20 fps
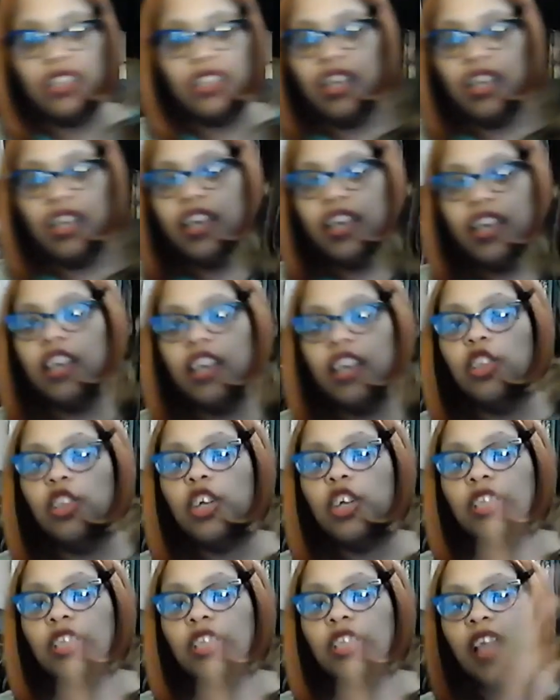it
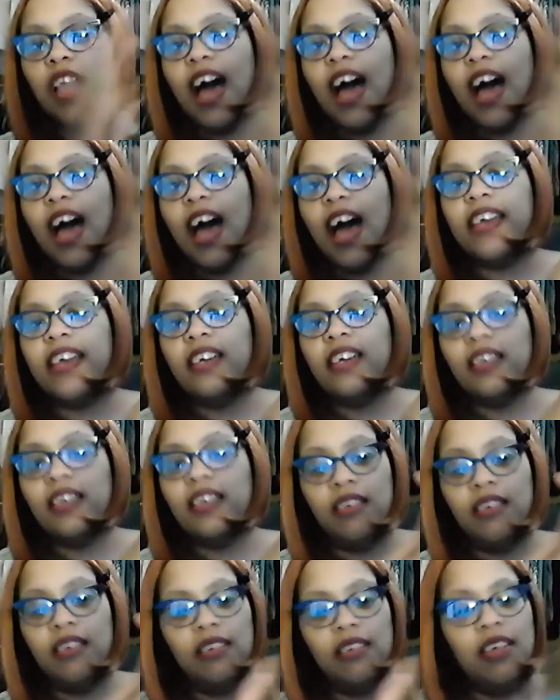looked like,
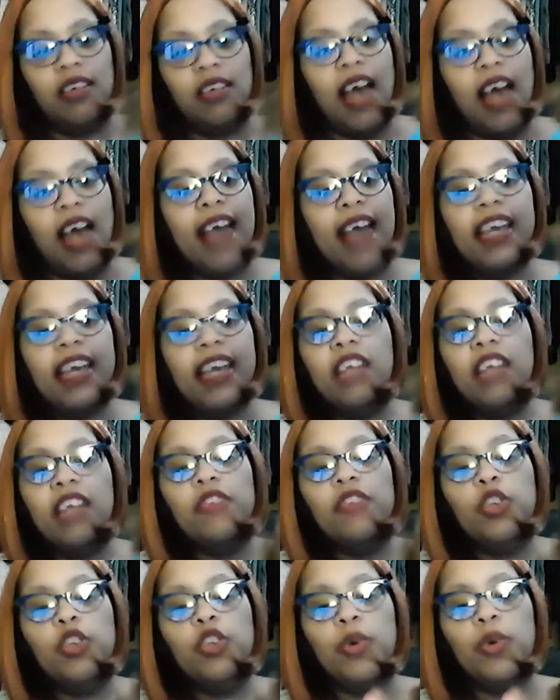I can't even
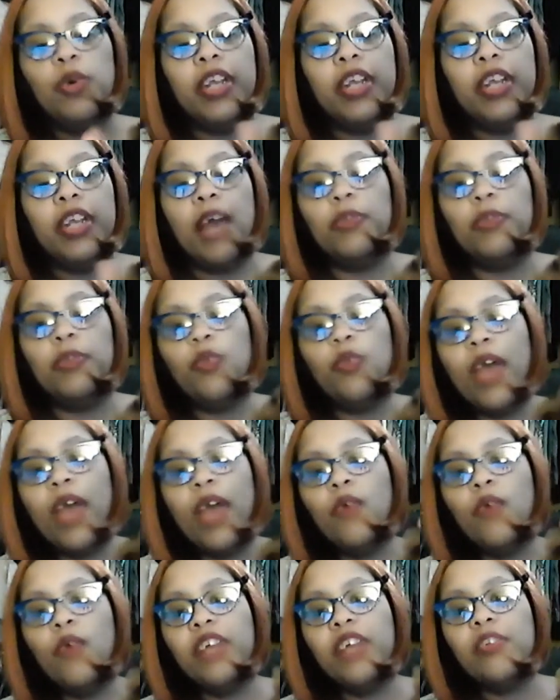do it now, but the way it
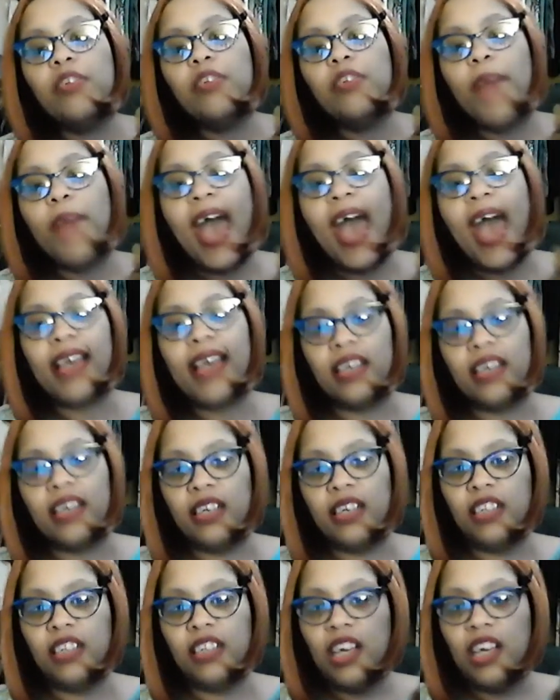was in the
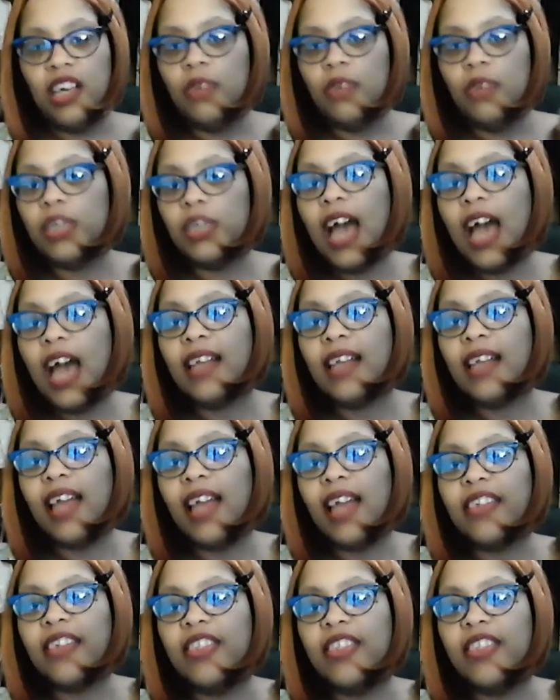package, it was kind of like
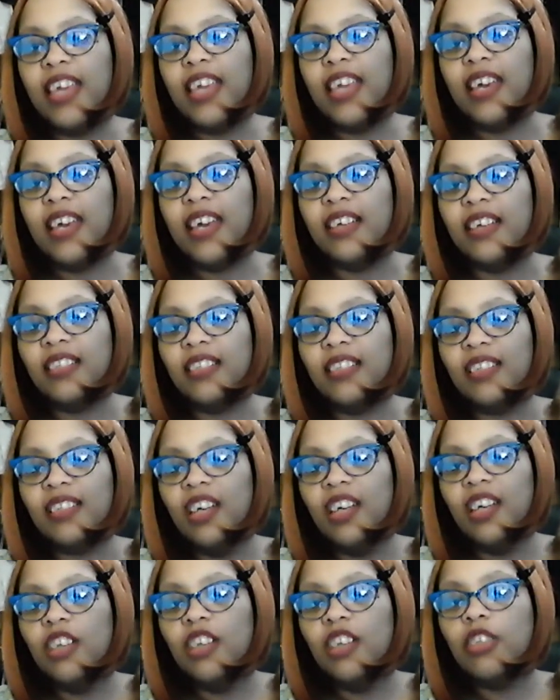this.
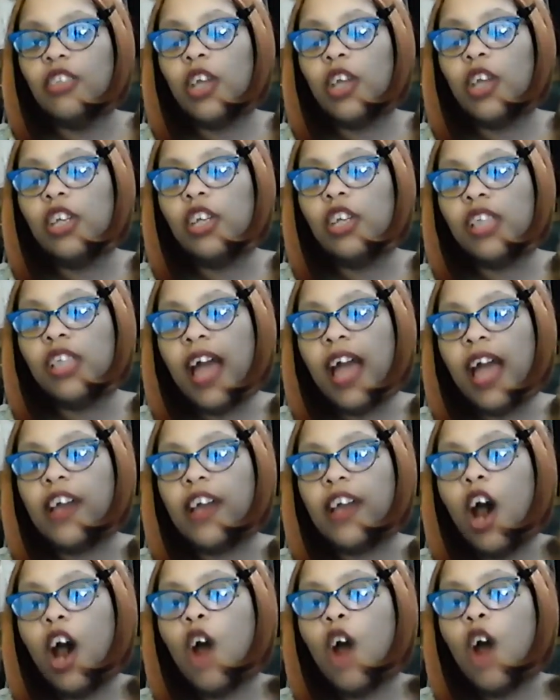So it looked like,
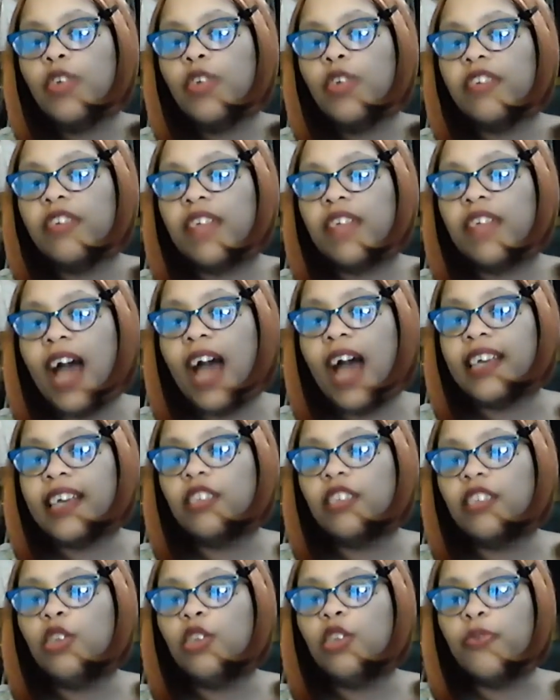oh, I get
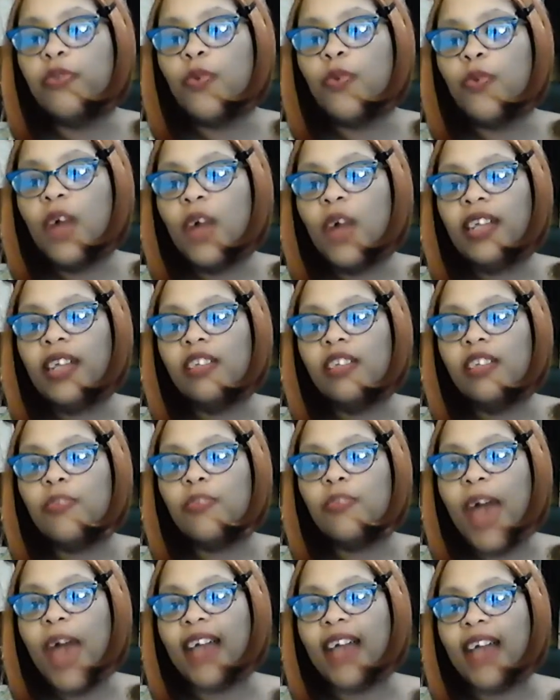2 for 1 in this
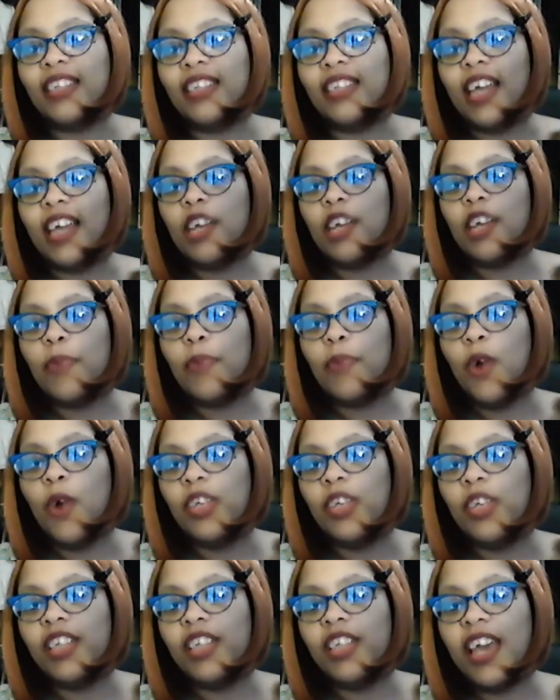package. I get a
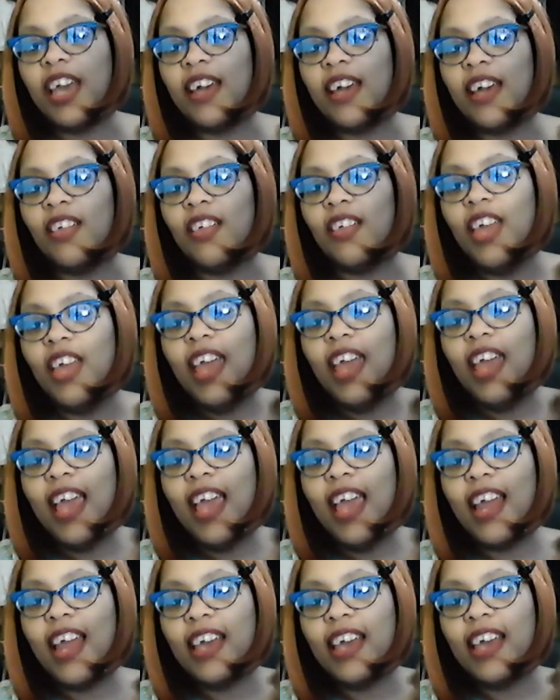ponytail and
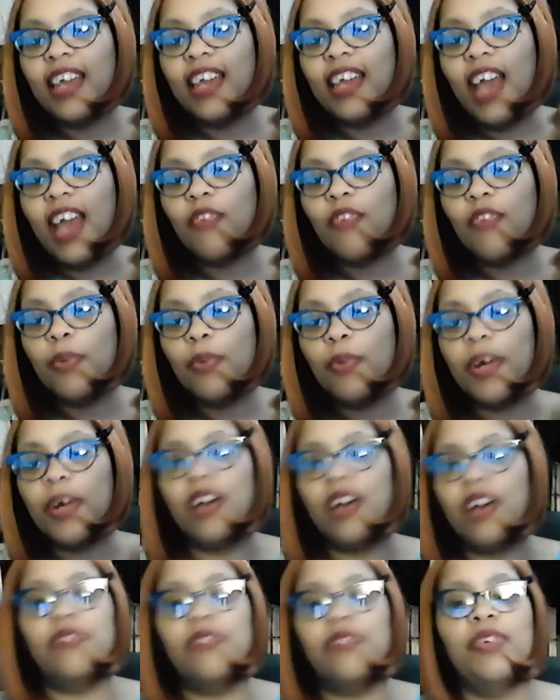I get an afro puff.
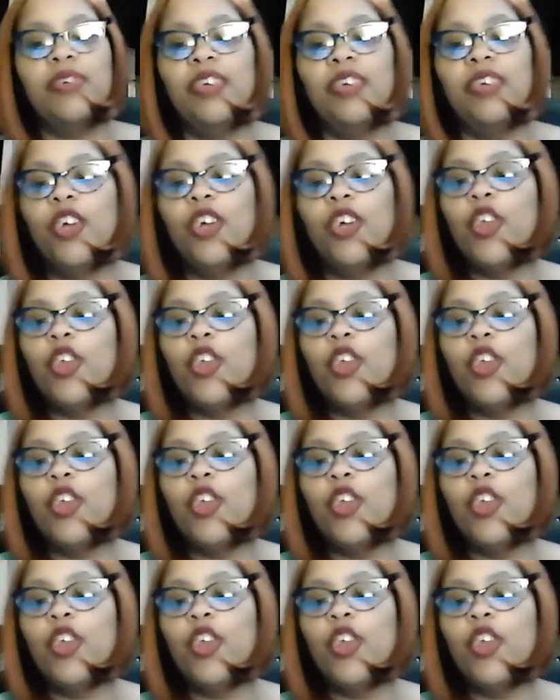No,